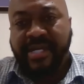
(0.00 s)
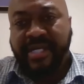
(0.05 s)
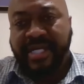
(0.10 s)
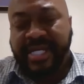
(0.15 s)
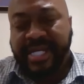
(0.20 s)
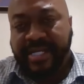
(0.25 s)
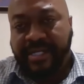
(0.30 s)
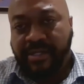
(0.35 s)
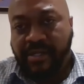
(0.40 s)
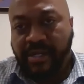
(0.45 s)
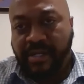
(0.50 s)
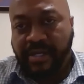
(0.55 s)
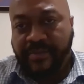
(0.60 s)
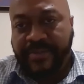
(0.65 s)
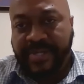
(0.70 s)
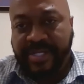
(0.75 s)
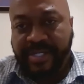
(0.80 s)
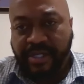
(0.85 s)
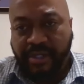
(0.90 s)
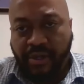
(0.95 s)
get caught
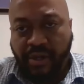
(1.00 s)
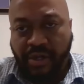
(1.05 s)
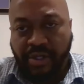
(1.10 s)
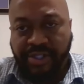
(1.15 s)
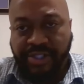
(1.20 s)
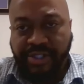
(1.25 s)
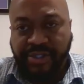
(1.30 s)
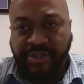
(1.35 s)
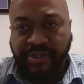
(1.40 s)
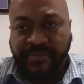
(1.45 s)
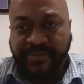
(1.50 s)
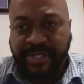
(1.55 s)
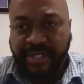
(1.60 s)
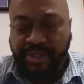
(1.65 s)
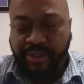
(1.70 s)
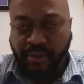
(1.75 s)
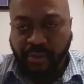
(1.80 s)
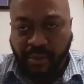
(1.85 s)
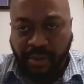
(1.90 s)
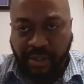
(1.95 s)
up in the culture of
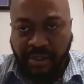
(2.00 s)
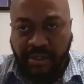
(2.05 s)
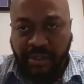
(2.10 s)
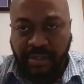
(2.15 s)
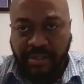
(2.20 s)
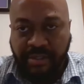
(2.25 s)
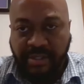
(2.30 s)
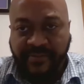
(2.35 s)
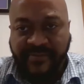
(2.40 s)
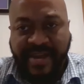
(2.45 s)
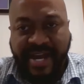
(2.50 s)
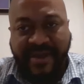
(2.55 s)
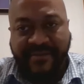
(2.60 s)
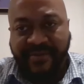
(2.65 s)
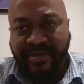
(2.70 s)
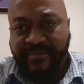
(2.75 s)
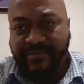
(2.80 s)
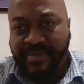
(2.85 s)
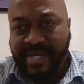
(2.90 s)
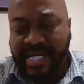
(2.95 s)
this world of
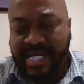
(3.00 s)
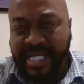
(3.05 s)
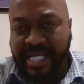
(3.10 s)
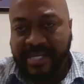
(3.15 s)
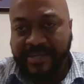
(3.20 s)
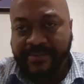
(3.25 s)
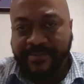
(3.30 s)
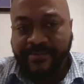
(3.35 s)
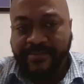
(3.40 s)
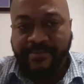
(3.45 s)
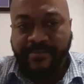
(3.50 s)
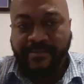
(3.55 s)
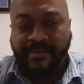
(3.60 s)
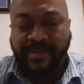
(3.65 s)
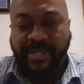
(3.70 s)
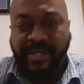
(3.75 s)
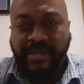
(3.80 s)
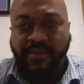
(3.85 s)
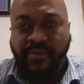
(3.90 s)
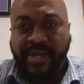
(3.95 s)
having money,
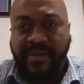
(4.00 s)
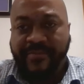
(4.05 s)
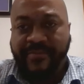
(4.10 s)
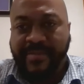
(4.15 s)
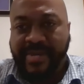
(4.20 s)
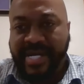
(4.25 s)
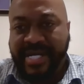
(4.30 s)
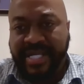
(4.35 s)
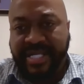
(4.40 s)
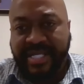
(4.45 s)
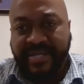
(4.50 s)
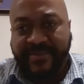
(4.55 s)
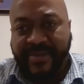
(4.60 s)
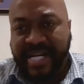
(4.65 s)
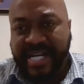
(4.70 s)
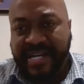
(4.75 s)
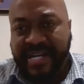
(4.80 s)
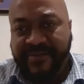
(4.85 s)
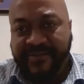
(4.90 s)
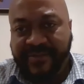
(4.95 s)
where money is
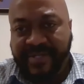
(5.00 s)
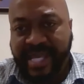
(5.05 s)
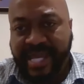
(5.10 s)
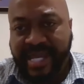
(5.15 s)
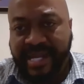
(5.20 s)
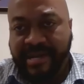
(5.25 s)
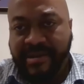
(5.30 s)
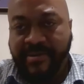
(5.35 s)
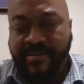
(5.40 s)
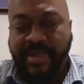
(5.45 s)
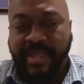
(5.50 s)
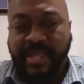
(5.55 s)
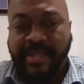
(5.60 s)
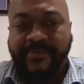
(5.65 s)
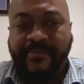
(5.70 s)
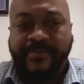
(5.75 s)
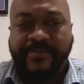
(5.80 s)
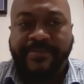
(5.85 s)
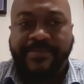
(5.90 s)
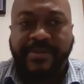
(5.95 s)
about everything.
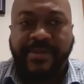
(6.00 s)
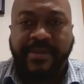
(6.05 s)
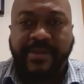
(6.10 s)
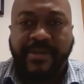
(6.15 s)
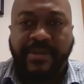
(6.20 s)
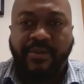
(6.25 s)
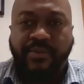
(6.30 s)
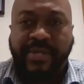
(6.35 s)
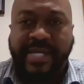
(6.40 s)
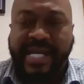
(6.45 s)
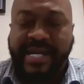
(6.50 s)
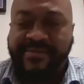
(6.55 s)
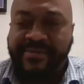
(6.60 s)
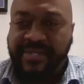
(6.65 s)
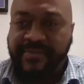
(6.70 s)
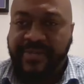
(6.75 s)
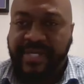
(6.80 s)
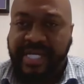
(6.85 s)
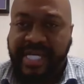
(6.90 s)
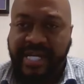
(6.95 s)
We have
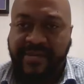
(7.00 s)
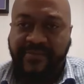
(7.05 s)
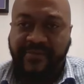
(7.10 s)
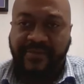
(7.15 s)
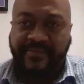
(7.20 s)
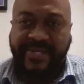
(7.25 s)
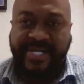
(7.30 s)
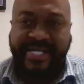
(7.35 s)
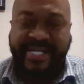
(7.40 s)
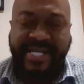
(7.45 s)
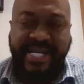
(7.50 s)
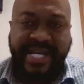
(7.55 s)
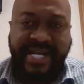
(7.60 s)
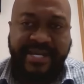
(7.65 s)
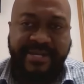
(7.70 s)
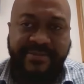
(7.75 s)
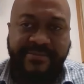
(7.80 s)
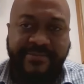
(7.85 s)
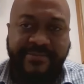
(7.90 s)
to be careful about that